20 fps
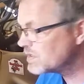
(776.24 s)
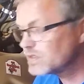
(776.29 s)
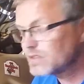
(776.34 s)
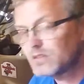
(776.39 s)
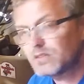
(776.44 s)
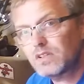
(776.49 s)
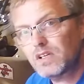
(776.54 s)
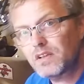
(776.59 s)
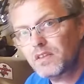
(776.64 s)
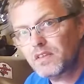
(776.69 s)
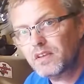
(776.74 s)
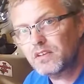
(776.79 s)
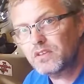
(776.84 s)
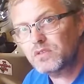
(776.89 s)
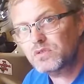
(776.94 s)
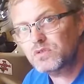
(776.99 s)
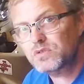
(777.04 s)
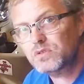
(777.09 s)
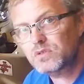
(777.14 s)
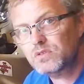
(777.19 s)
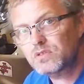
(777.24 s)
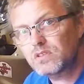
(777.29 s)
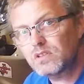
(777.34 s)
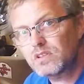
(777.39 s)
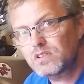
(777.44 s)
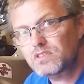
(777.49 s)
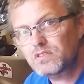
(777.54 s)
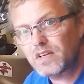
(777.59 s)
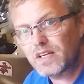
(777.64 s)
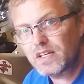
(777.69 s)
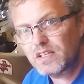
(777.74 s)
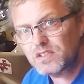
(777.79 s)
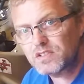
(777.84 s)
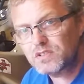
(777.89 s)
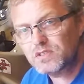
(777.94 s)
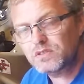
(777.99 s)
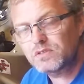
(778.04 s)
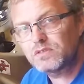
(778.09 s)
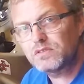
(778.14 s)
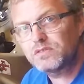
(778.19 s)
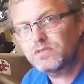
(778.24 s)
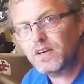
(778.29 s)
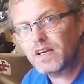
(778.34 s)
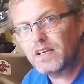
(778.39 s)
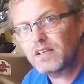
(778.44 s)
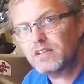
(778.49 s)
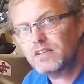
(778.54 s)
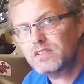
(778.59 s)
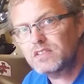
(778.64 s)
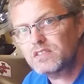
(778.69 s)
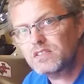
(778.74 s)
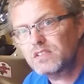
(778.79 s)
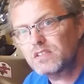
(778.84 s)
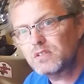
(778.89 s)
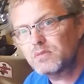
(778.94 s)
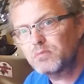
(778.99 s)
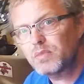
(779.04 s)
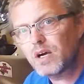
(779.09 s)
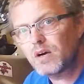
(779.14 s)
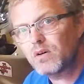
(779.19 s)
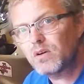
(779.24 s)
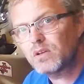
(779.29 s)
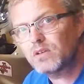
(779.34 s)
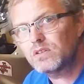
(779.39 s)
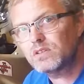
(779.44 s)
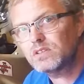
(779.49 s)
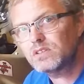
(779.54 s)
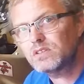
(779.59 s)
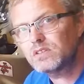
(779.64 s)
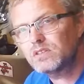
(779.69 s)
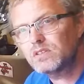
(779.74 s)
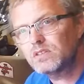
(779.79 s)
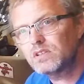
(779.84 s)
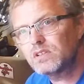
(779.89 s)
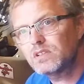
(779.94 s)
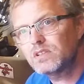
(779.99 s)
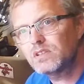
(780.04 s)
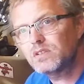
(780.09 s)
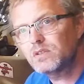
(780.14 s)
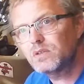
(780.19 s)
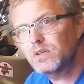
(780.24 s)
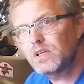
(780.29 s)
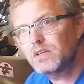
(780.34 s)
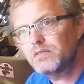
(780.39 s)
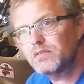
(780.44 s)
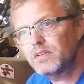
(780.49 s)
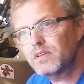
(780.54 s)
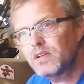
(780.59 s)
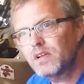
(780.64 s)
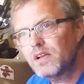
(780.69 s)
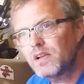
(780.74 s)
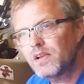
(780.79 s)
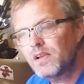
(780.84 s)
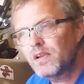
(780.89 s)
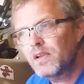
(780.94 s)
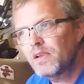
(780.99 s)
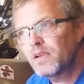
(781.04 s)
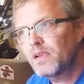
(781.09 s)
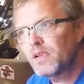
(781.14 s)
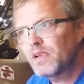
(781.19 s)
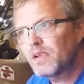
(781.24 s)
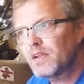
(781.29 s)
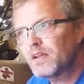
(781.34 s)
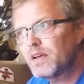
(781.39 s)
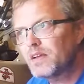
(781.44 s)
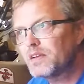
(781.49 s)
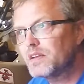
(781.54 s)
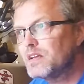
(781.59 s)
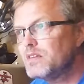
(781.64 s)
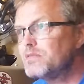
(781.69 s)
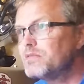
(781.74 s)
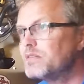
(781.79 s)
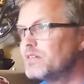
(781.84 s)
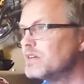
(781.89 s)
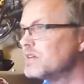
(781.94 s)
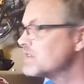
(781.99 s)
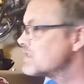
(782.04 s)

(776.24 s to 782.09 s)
So I think you should try to find this power loss you have, and if